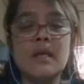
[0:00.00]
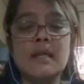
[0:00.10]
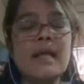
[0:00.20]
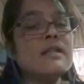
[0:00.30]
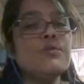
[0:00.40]

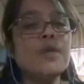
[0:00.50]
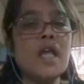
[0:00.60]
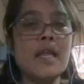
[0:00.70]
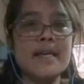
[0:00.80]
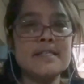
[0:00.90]
not
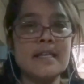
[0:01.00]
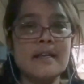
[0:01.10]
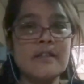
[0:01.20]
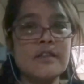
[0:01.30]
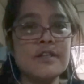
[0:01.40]

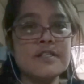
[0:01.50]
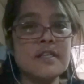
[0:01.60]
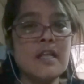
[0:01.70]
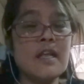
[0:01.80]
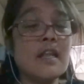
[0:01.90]
realizing there's
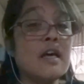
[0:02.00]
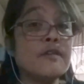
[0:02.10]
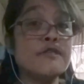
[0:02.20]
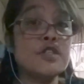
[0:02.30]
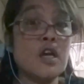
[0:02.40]
a lot
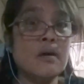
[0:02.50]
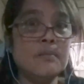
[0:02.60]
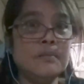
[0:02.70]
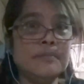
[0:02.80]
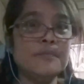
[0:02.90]
of job
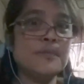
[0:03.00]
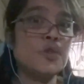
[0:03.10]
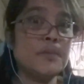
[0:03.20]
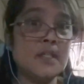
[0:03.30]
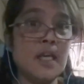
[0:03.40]

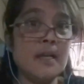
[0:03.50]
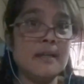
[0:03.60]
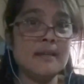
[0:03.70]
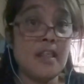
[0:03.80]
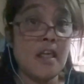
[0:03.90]
to be
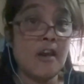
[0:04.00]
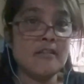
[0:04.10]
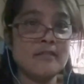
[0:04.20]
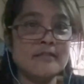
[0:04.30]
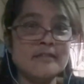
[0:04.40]
done there.
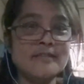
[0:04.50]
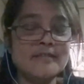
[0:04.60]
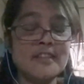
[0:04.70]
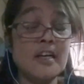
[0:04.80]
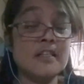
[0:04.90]

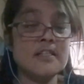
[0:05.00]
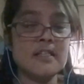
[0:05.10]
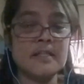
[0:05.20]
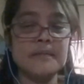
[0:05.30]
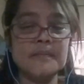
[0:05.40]

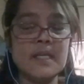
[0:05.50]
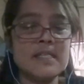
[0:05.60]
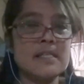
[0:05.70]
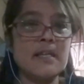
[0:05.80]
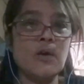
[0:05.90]
Honestly,
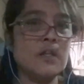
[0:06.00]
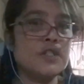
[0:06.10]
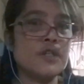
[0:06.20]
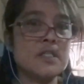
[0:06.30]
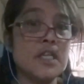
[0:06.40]
it's not
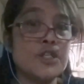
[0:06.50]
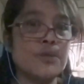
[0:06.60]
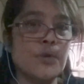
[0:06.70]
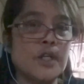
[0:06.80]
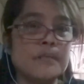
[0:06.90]
only
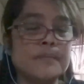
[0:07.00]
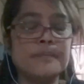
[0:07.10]
translation work.